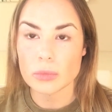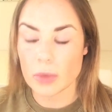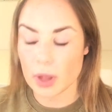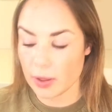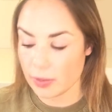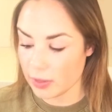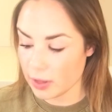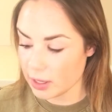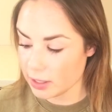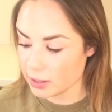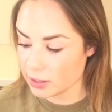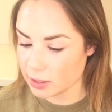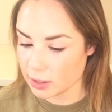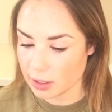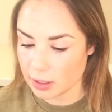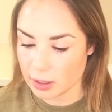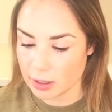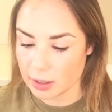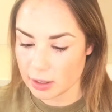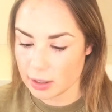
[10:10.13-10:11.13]
And this
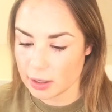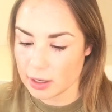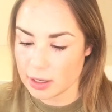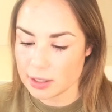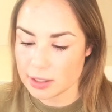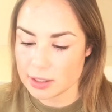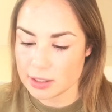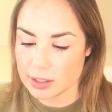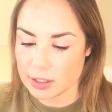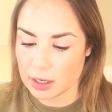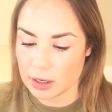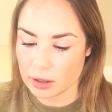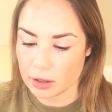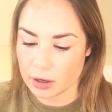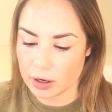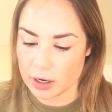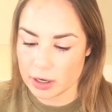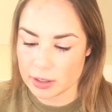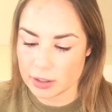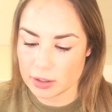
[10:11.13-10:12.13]

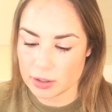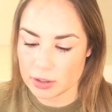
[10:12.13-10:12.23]
concealer is